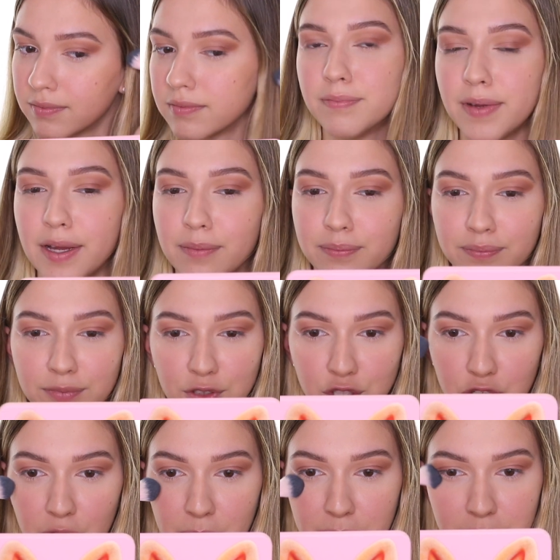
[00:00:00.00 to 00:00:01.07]
bam,
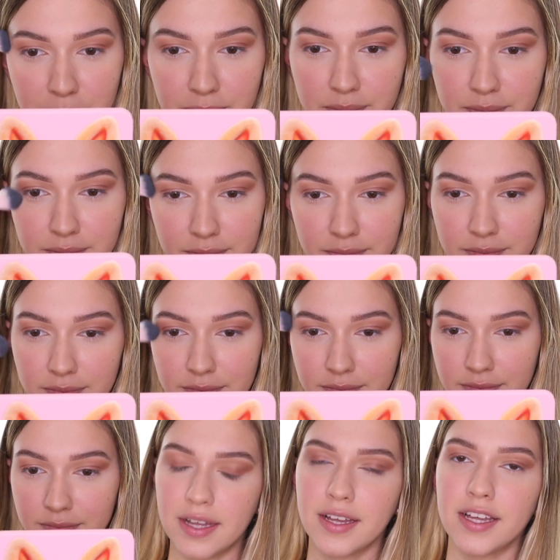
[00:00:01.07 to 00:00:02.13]
sharp.
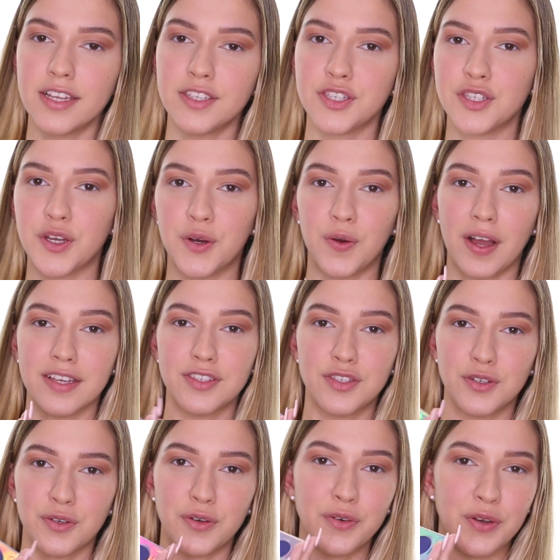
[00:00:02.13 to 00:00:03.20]
So I
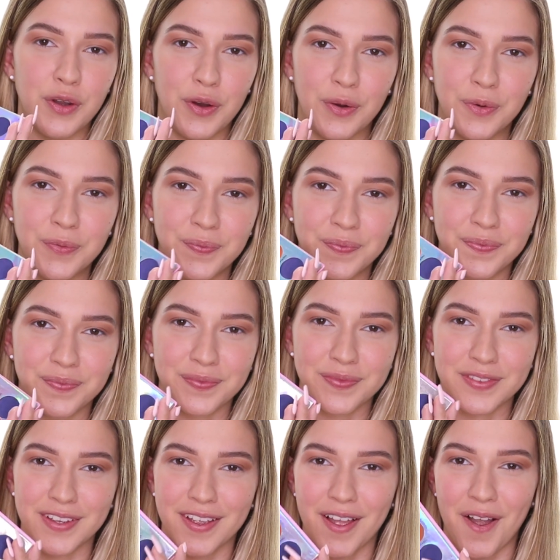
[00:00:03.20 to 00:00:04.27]
still don't know
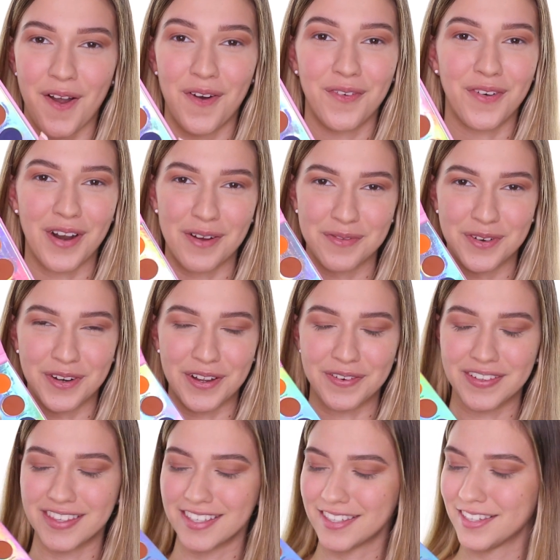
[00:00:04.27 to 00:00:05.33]
where I'm going
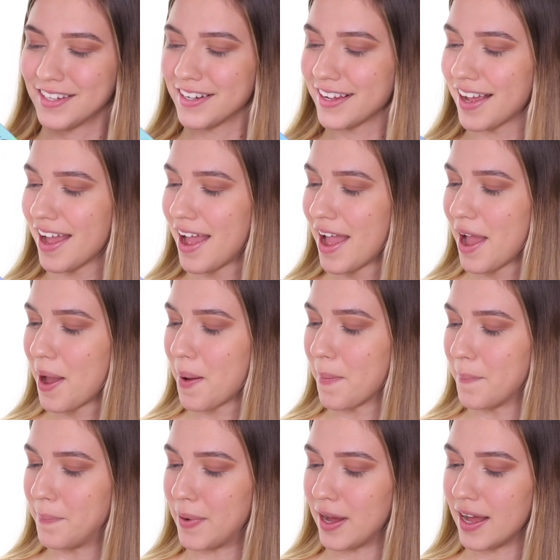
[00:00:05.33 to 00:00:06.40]
with this look,
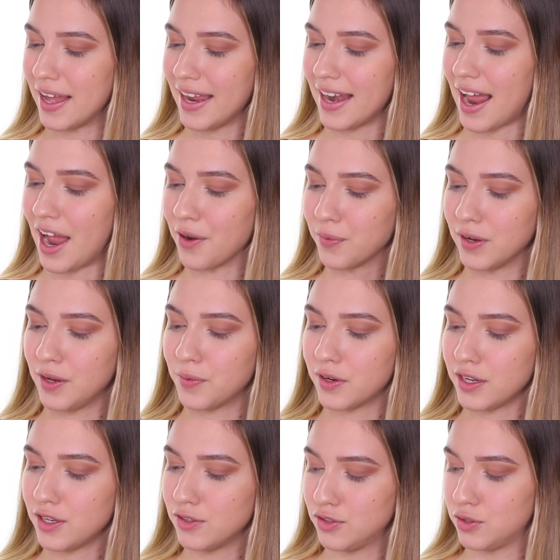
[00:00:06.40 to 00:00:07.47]
but I really
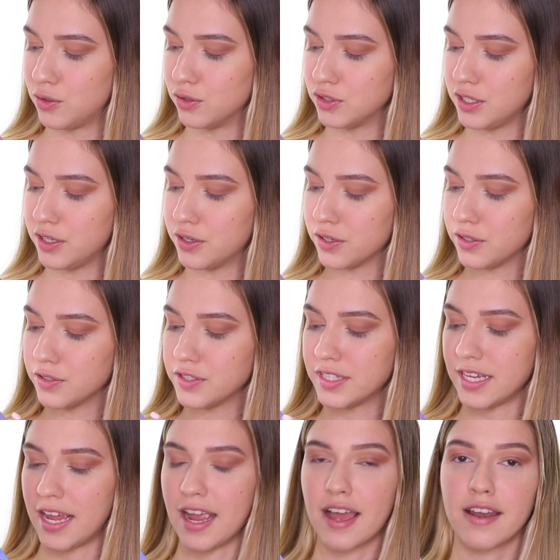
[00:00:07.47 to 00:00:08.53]
want to use Golden Girls
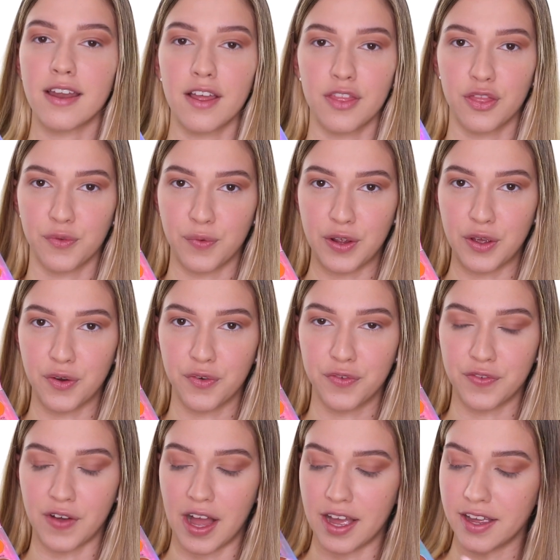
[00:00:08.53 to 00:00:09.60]
and
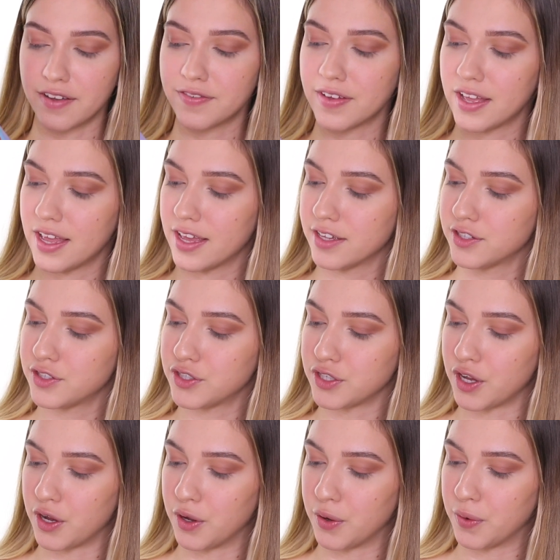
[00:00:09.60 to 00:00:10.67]
305.
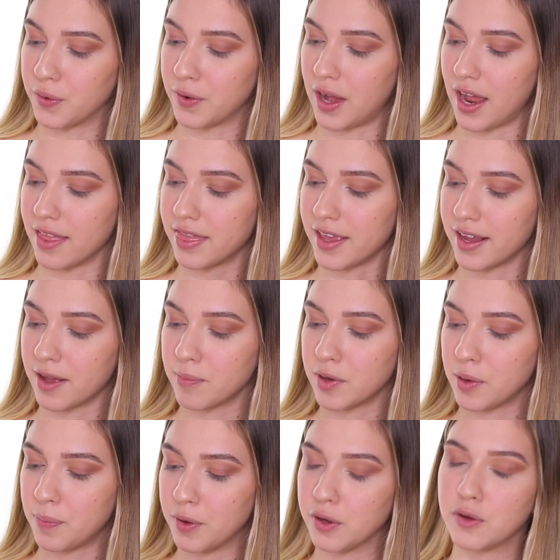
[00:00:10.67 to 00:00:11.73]
So I think I'm
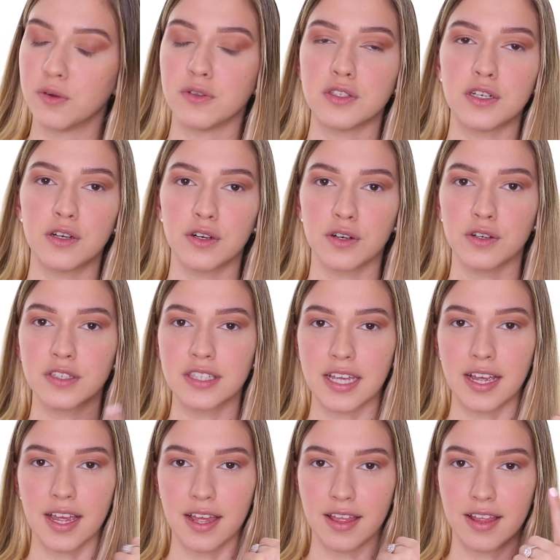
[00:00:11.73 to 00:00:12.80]
gonna put Golden Girls
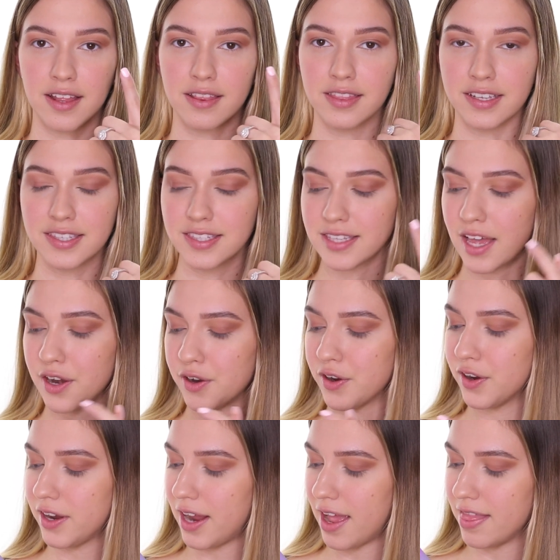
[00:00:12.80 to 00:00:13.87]
like in the
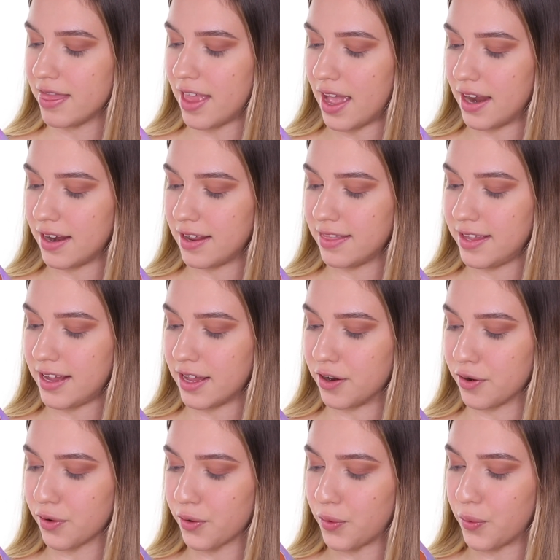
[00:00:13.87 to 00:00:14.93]
center and then in the
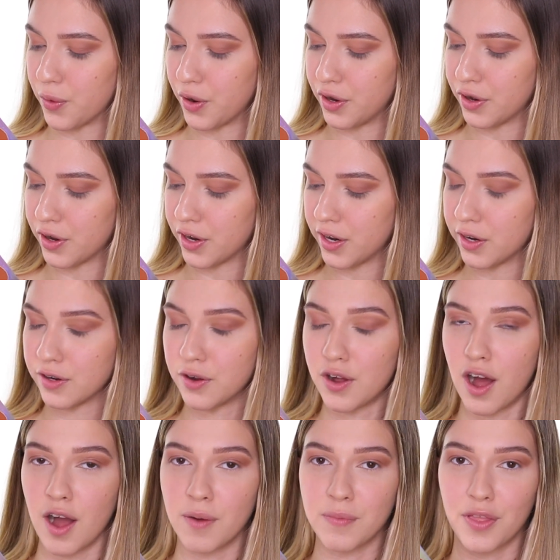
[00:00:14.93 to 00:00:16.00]
inner corner
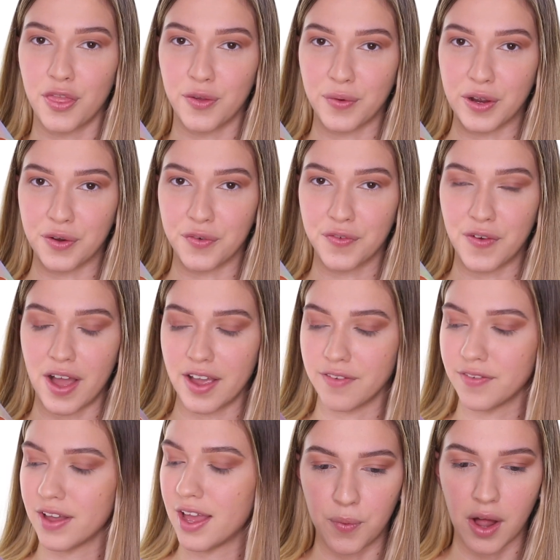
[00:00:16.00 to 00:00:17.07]
305.
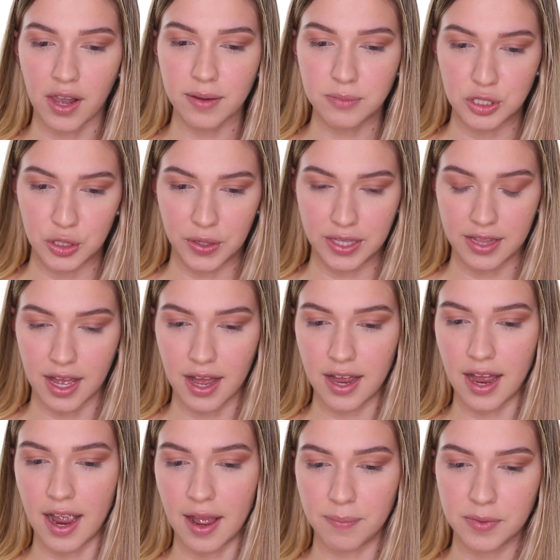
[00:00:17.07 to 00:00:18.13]
While I'm doing that,
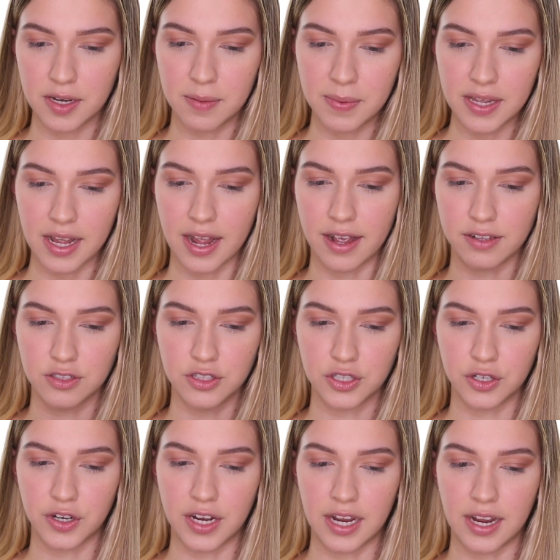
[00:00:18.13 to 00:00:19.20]
I am gonna be
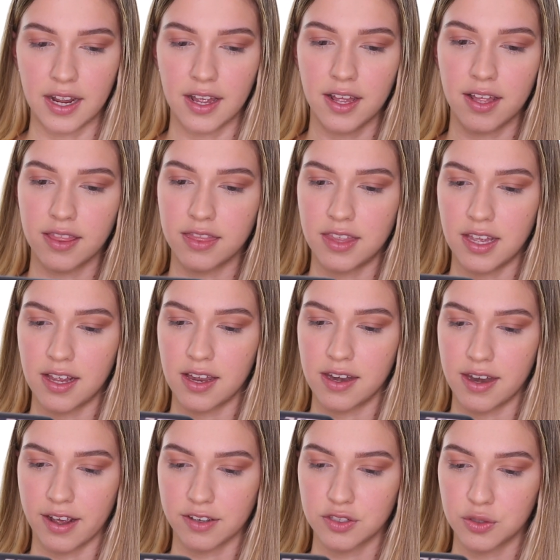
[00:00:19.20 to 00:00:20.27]
answering the
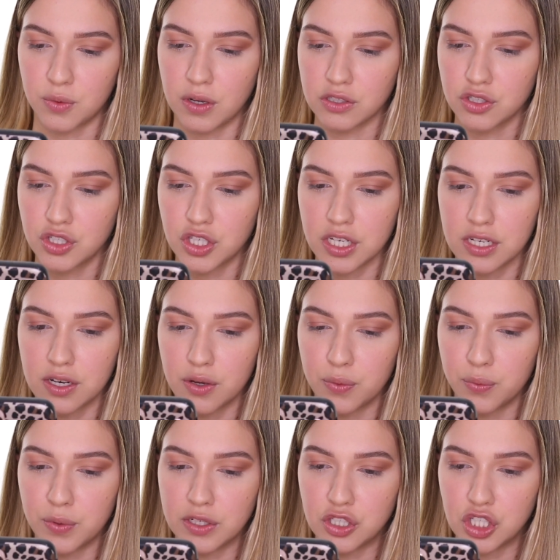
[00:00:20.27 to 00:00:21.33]
next question,
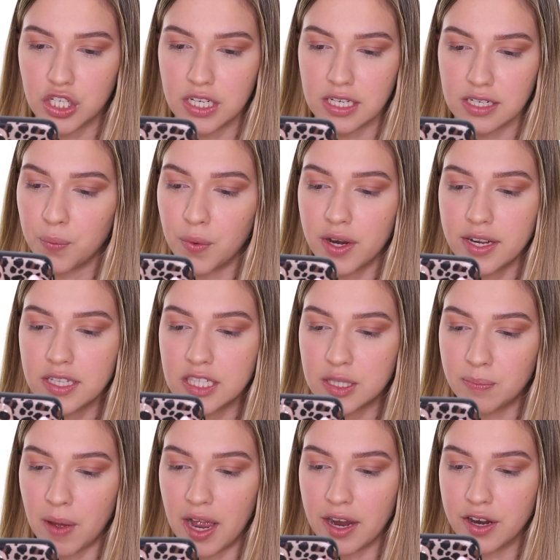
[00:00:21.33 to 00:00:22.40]
which is what
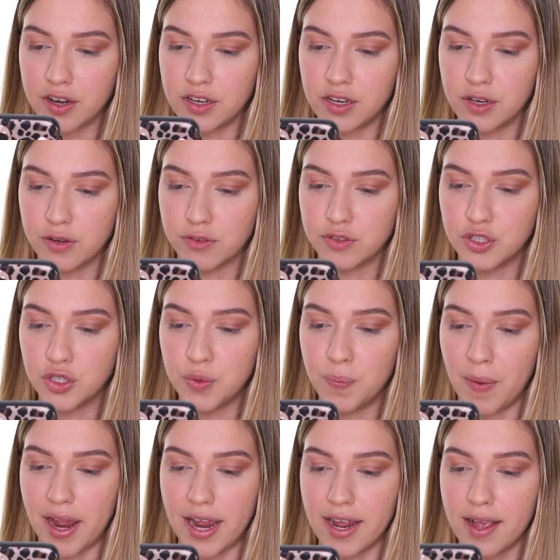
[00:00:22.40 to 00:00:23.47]
inspired you to
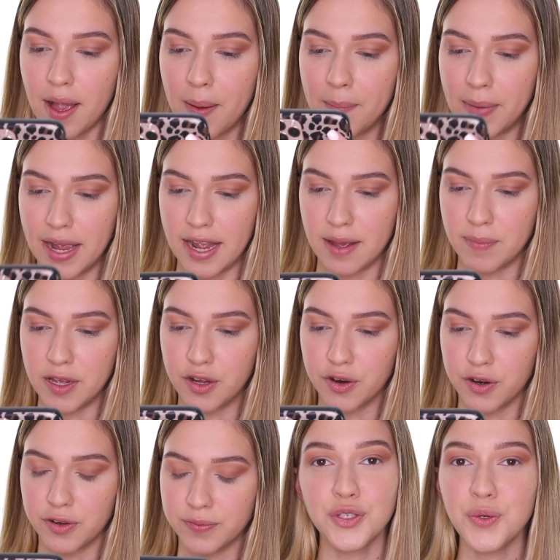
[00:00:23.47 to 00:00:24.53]
make Miami
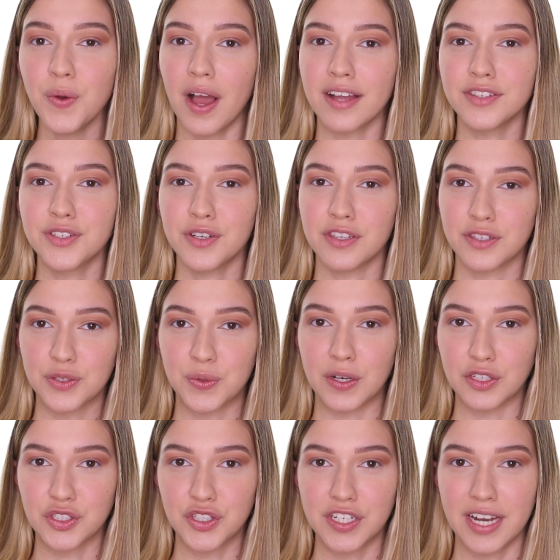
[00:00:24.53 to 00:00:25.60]
Girl? To answer this
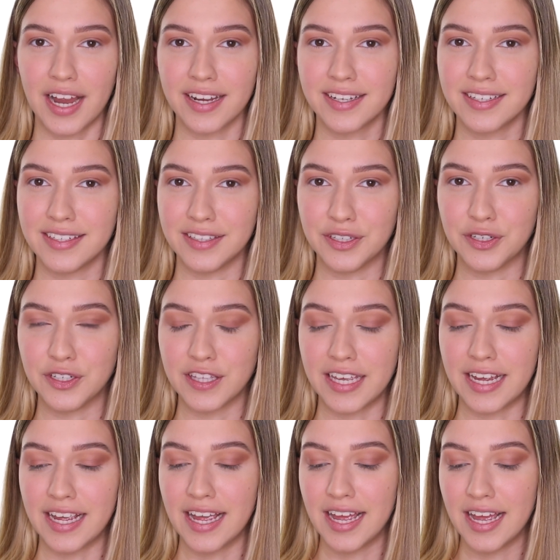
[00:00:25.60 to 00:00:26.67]
question, I could
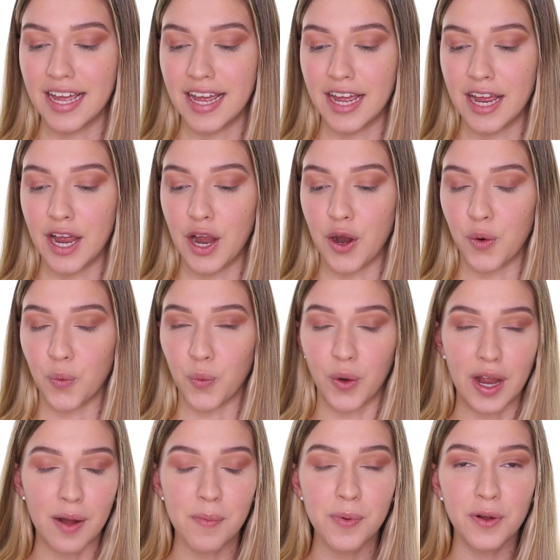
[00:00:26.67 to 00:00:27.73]
literally
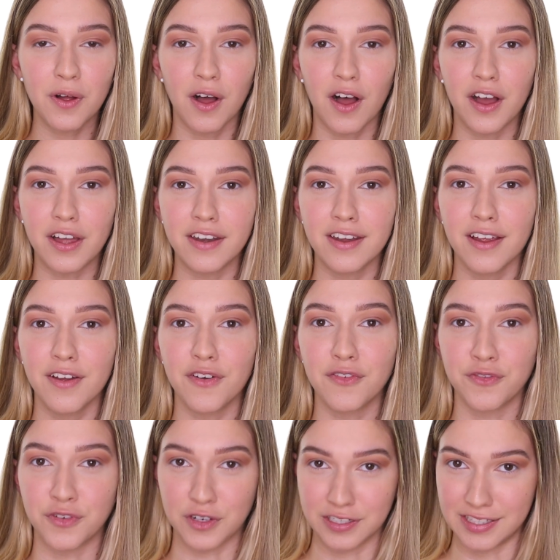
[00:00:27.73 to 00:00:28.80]
ramble on
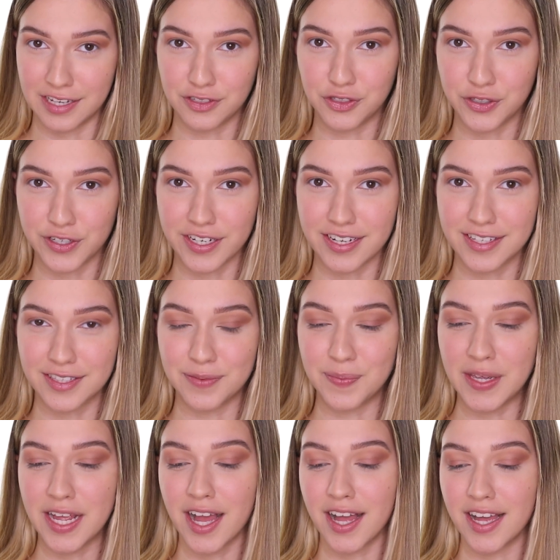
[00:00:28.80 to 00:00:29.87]
for centuries
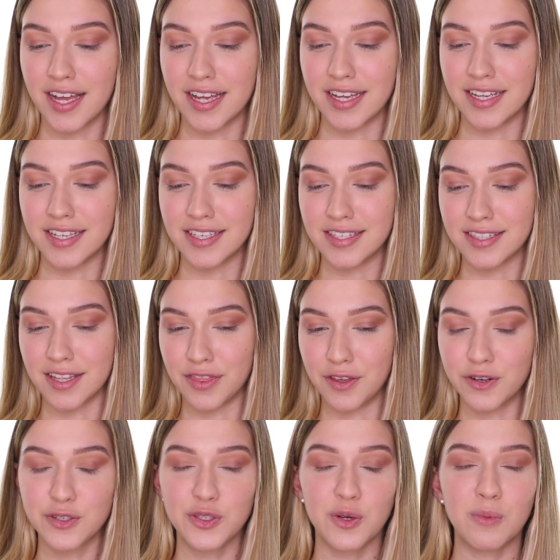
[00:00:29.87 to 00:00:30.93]
because
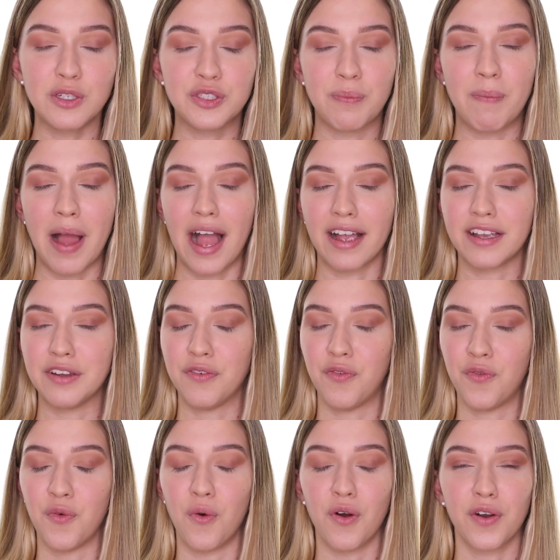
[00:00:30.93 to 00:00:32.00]
there's so much back and
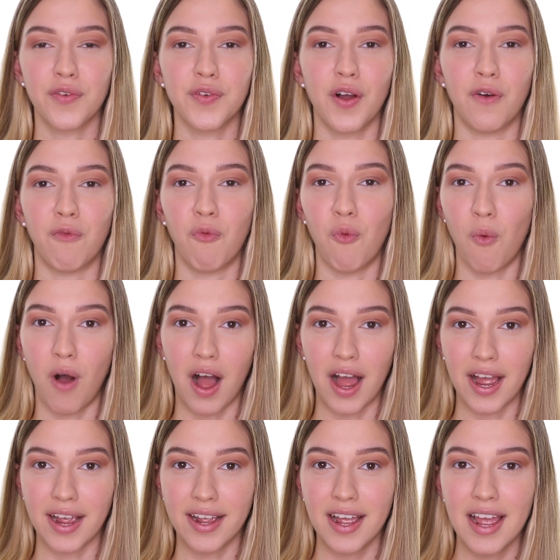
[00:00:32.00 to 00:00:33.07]
forth of
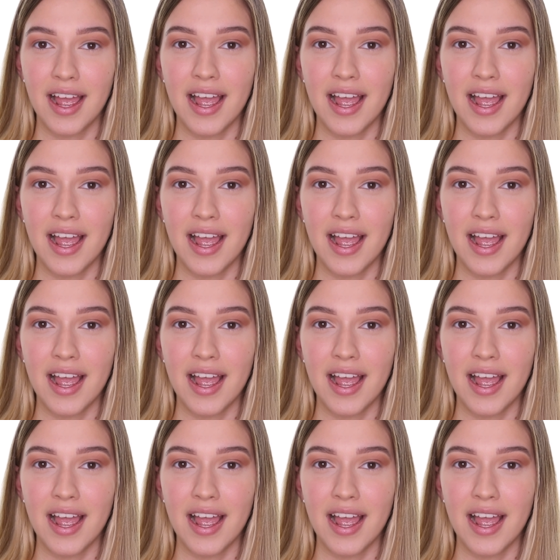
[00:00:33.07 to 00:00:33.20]
why